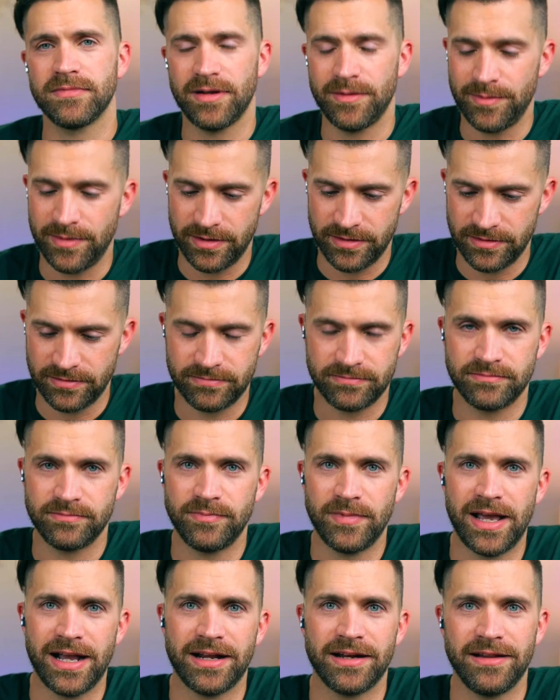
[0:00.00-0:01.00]
I'm
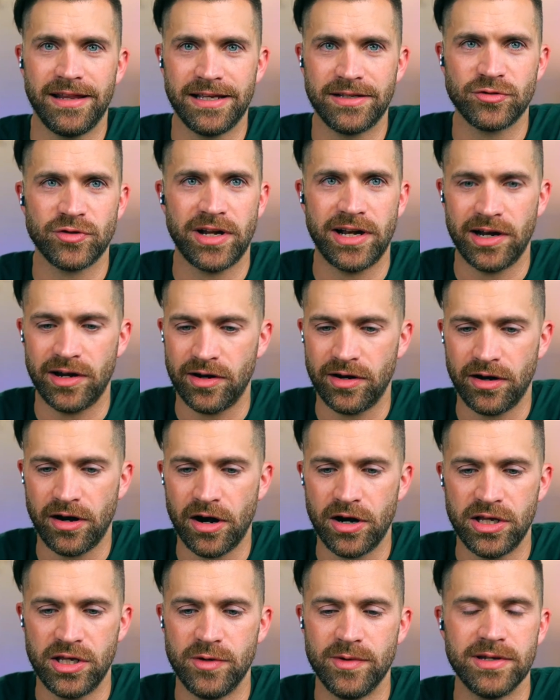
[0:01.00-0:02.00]
not going to try to
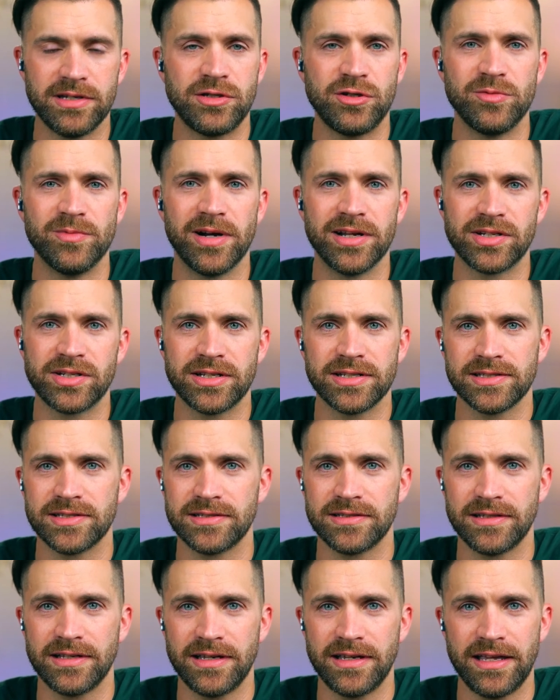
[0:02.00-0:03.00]
argue it too much
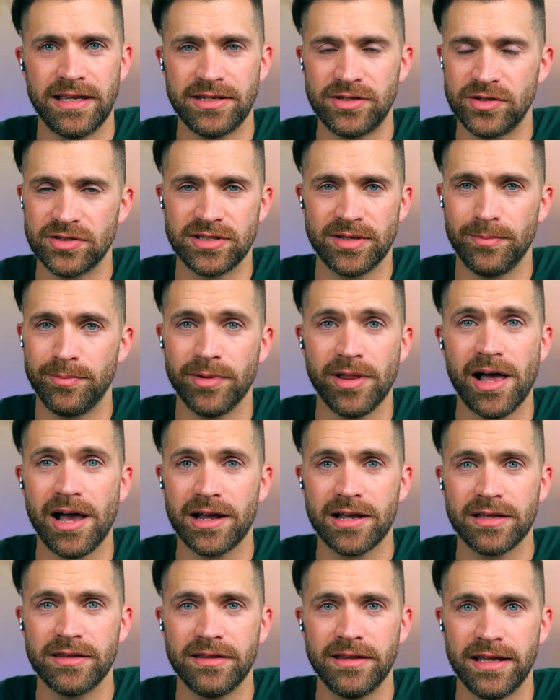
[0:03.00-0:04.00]
because it's just a
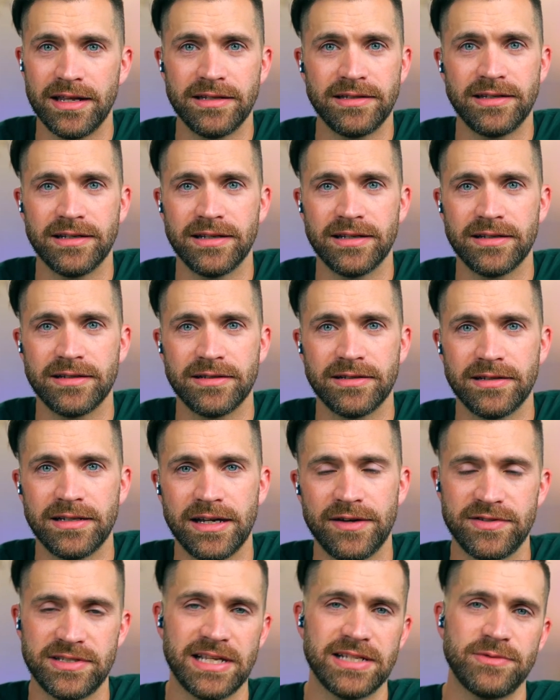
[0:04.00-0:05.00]
block that,
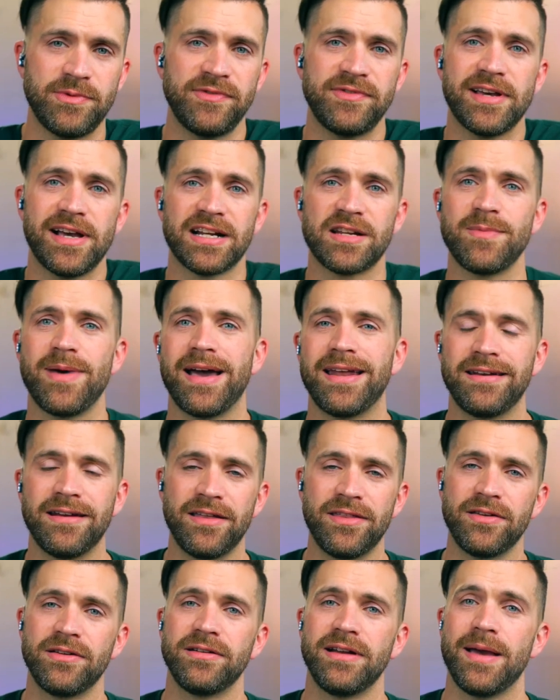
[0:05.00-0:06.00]
as we've talked about in
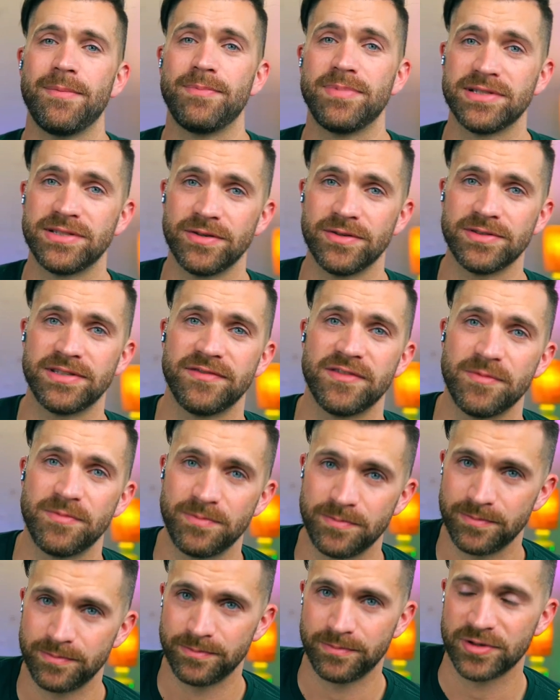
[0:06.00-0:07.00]
other episodes of the
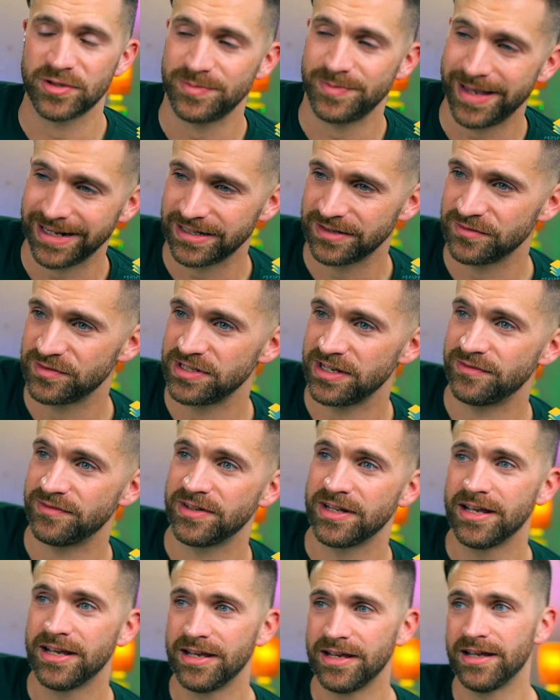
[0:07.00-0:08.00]
perspective shift,
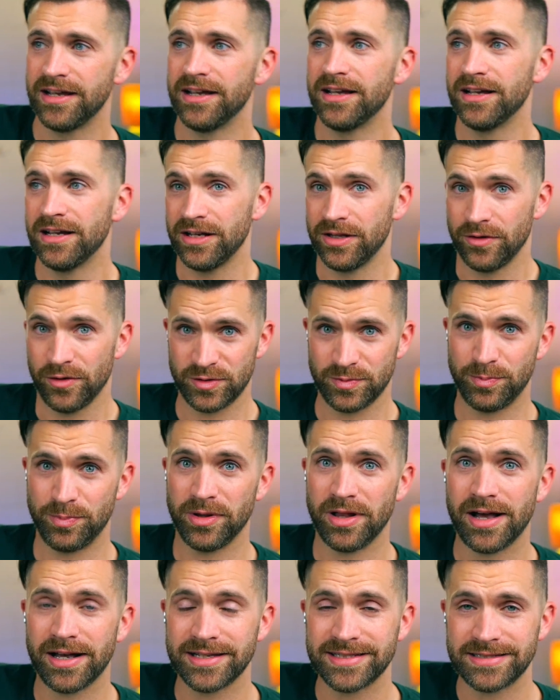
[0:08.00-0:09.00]
those
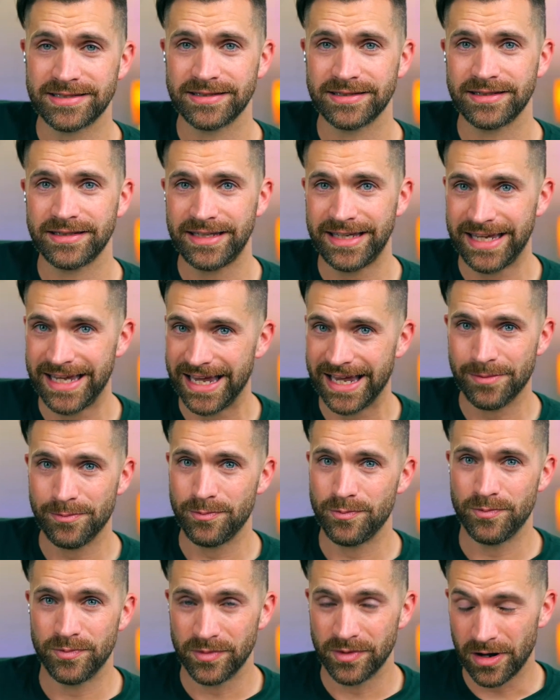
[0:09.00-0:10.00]
blocks
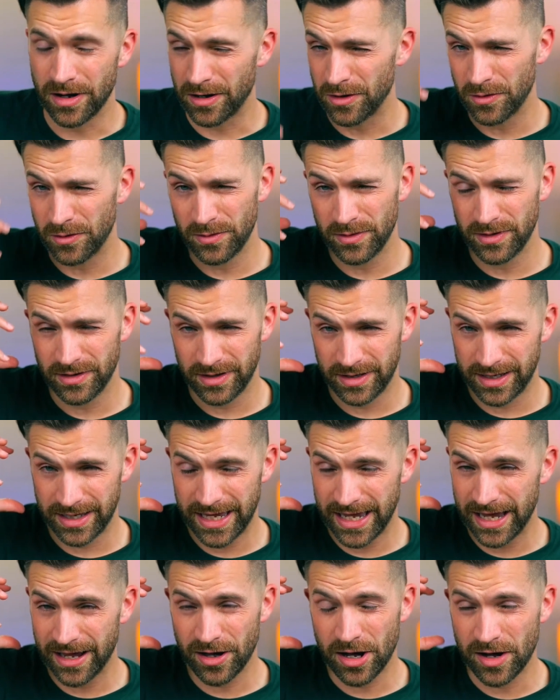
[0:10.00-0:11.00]
can't
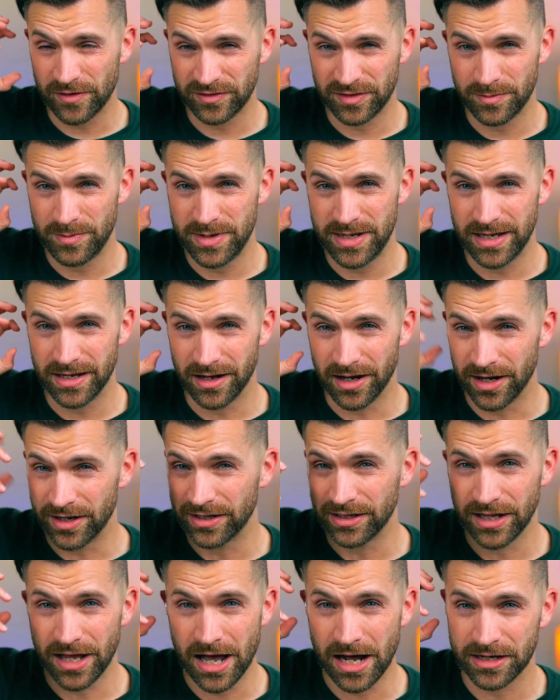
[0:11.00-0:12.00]
often be
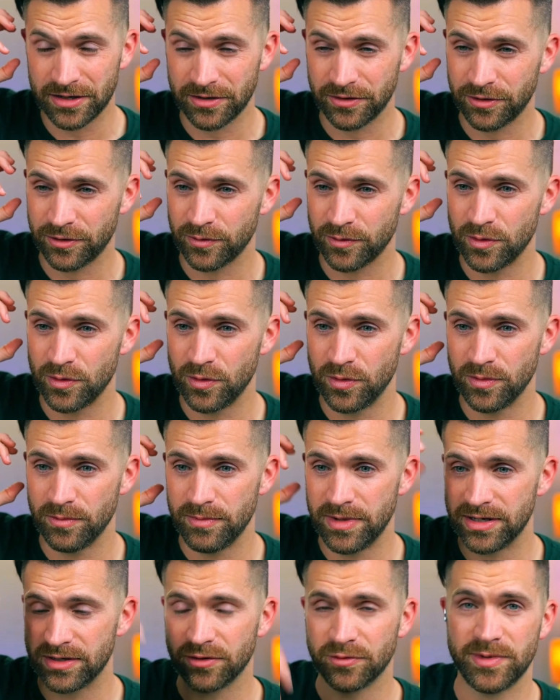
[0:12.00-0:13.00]
unlocked through
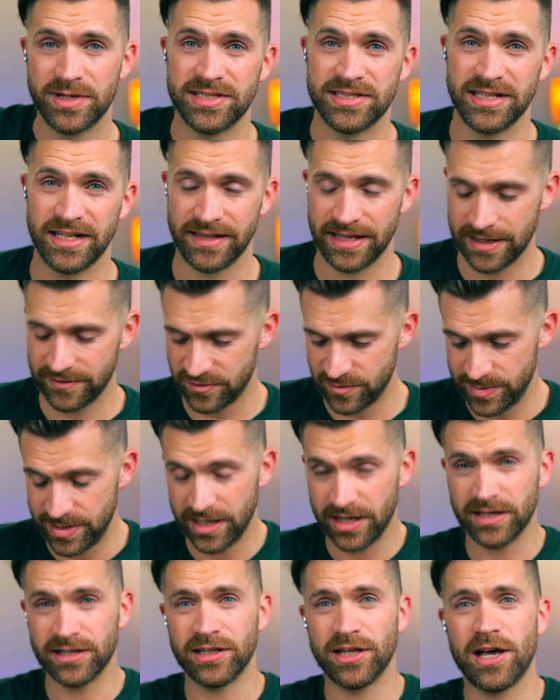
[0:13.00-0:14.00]
mental reasoning. They have to be
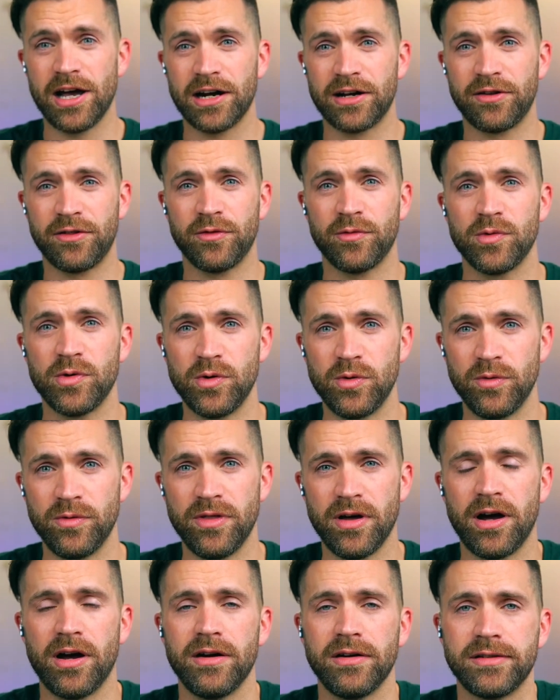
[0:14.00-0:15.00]
unlocked through
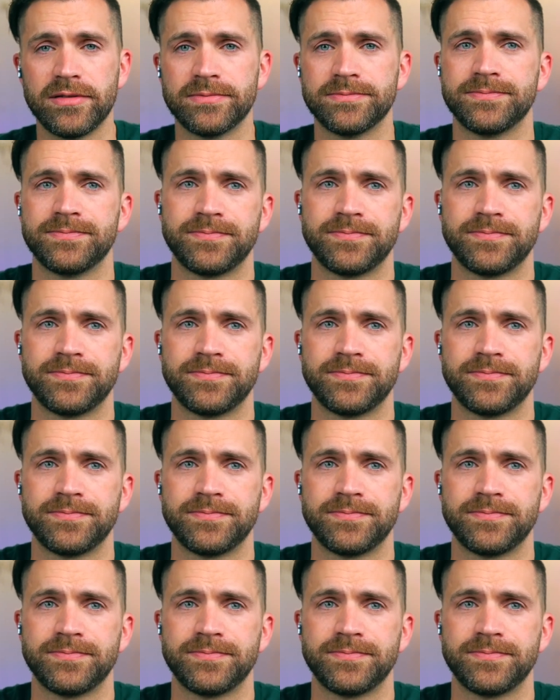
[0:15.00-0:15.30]
the heart.